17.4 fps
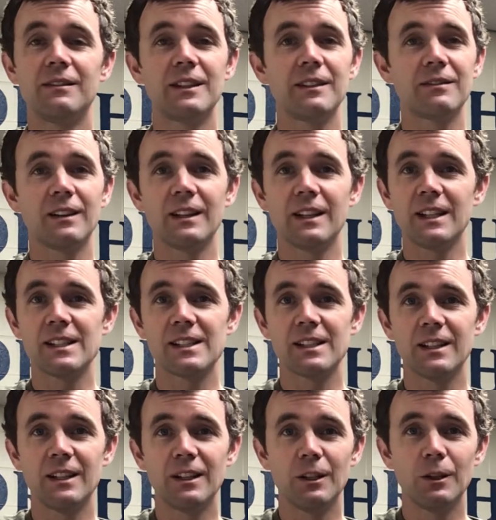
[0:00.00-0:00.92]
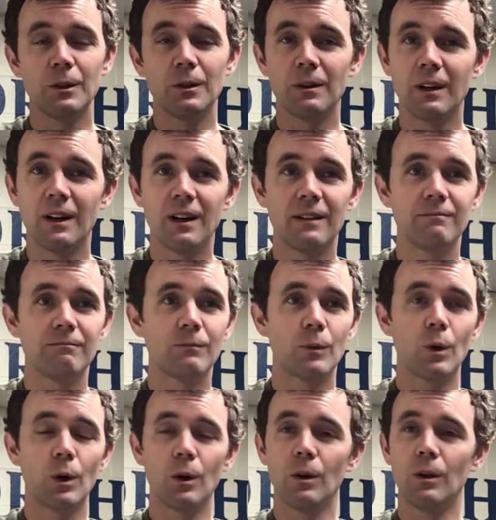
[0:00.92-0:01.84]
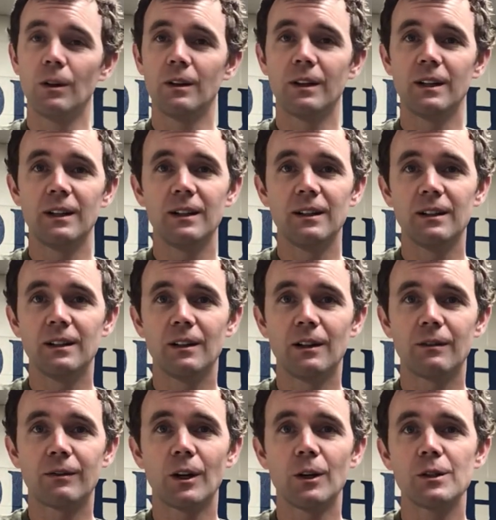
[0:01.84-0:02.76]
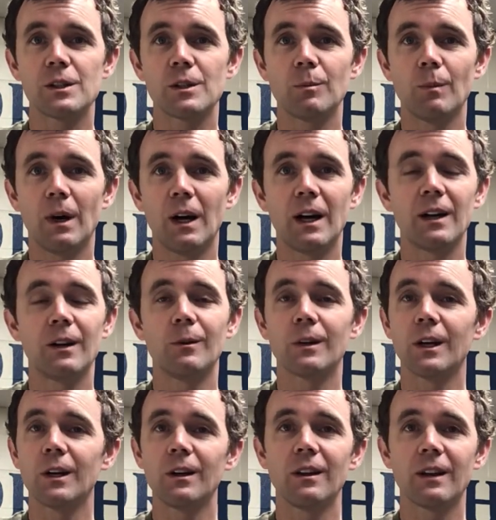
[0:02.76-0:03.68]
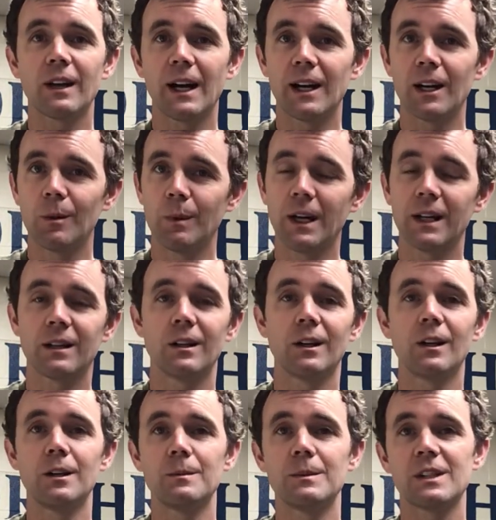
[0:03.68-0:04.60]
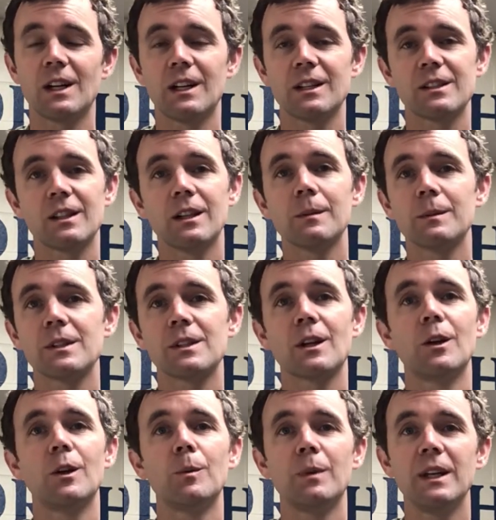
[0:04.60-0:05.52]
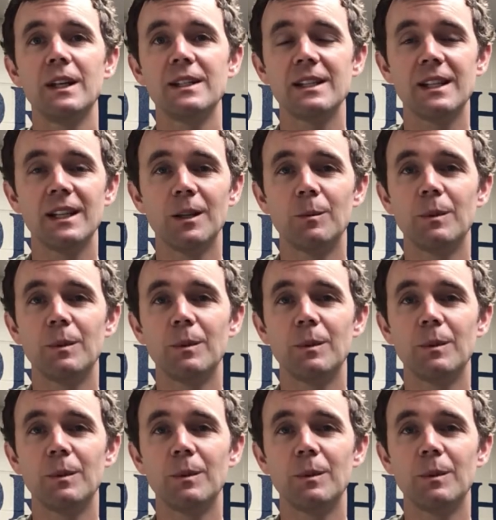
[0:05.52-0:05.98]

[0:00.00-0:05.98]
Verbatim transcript: different things to do. Roll on a, a frozen bottle, go to the chiropractor, go to the massage therapist, go to PT.